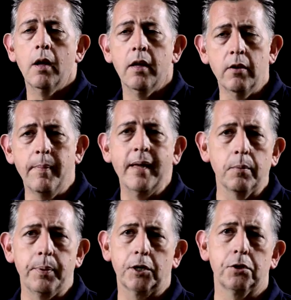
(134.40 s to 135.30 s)
You make the
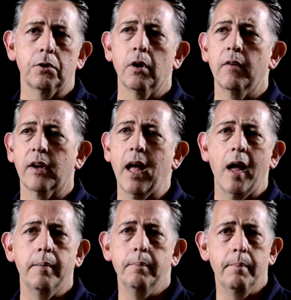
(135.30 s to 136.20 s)
picture of a
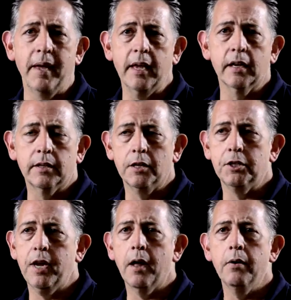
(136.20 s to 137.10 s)
guy making a
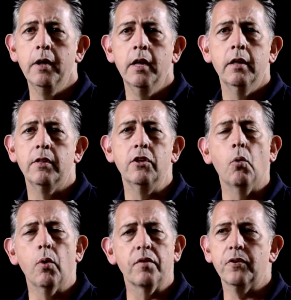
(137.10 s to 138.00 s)
touchdown, then you don't
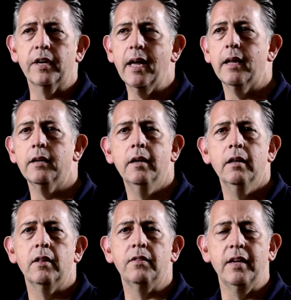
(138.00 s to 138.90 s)
want to forget
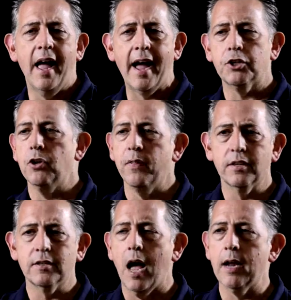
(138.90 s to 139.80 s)
that the action on the
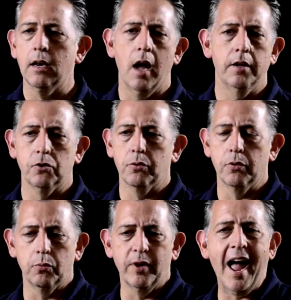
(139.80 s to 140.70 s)
sidelines or the
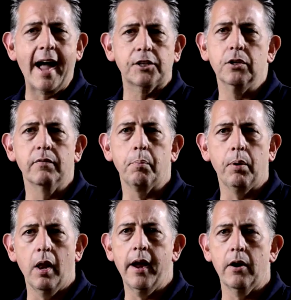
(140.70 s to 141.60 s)
reaction of the
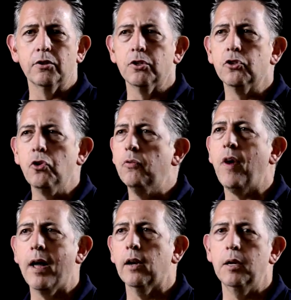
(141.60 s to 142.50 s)
players is so
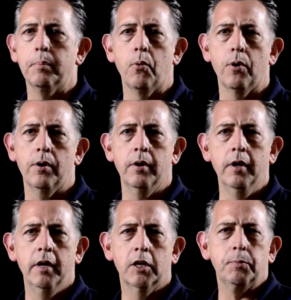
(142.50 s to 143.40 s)
vitally important,
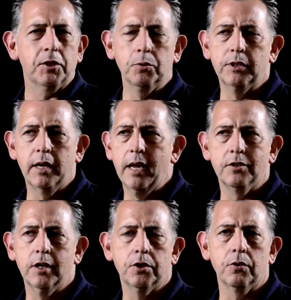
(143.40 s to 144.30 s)
especially with today's
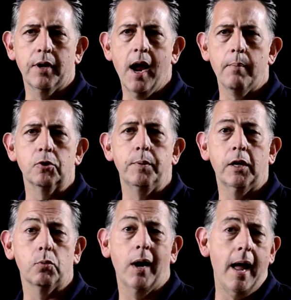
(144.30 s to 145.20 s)
digital cameras,
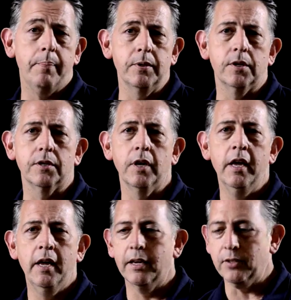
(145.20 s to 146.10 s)
because what happens is
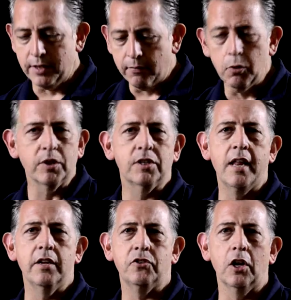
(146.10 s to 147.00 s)
it's everyone's
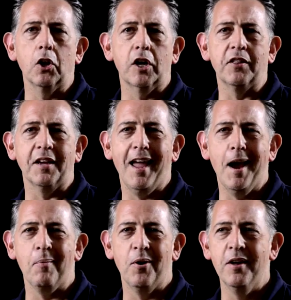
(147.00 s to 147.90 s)
tendency to look at the
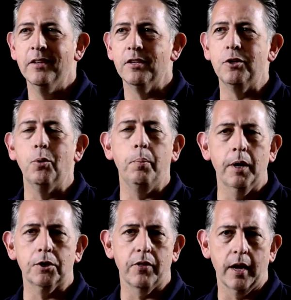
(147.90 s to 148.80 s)
camera to see what
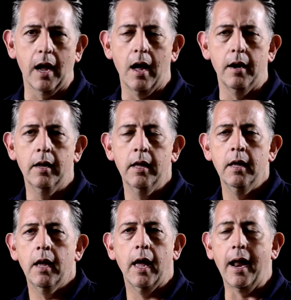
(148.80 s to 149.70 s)
picture they got.
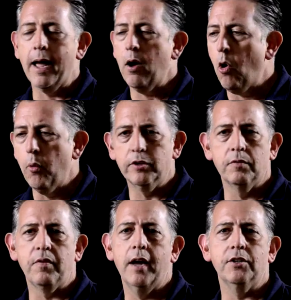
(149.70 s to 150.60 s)
And I always
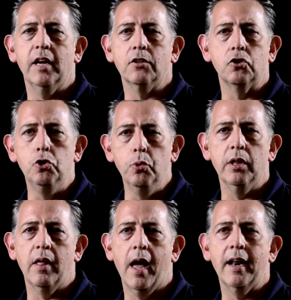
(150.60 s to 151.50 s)
advise against doing
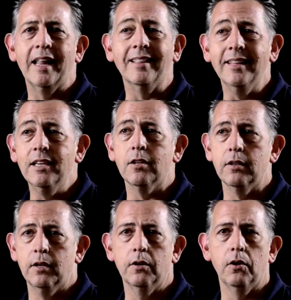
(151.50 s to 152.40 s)
that, at least
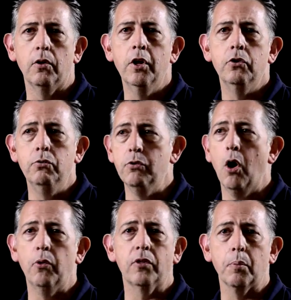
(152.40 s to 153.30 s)
until you
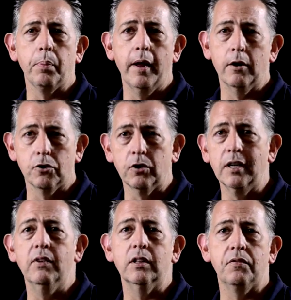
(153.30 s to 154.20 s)
know that the players are
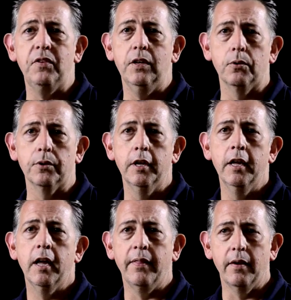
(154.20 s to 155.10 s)
leaving the field
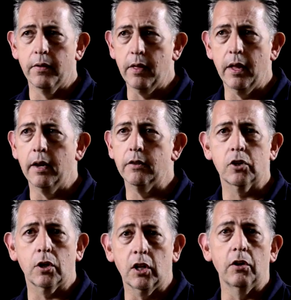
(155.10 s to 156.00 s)
and it's
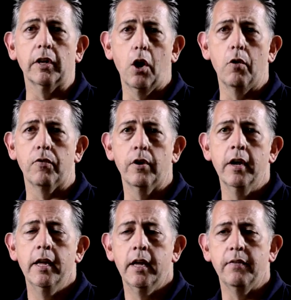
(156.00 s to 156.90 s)
clearly over.
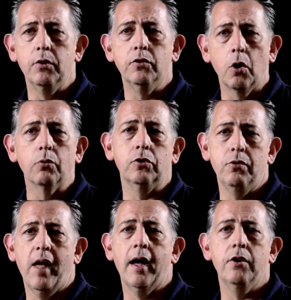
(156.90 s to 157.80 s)
If you don't do
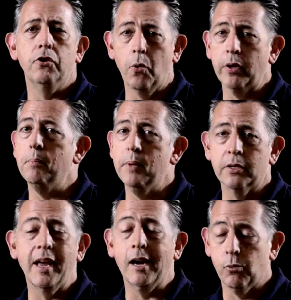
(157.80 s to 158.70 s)
that, you're going to miss
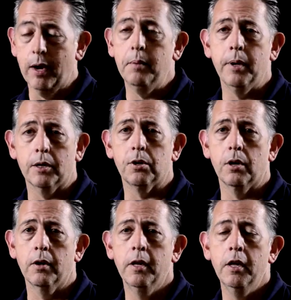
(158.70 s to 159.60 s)
a great
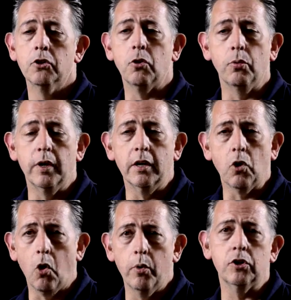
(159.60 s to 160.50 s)
picture. So it's
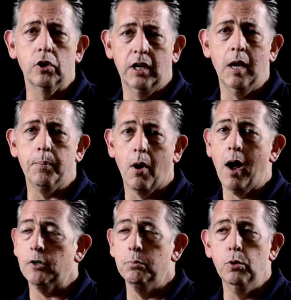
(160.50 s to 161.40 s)
always good to keep your
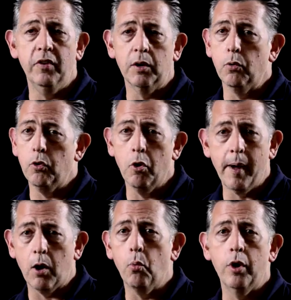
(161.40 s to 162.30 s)
eyes moving no
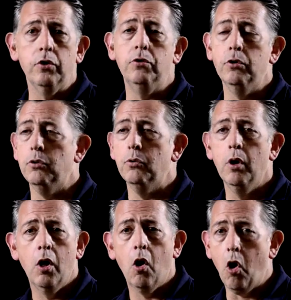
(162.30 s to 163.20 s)
matter what you do,
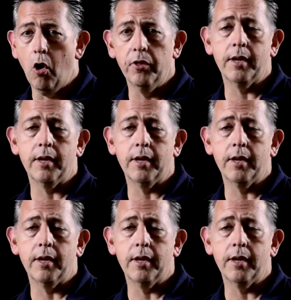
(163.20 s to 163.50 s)
all the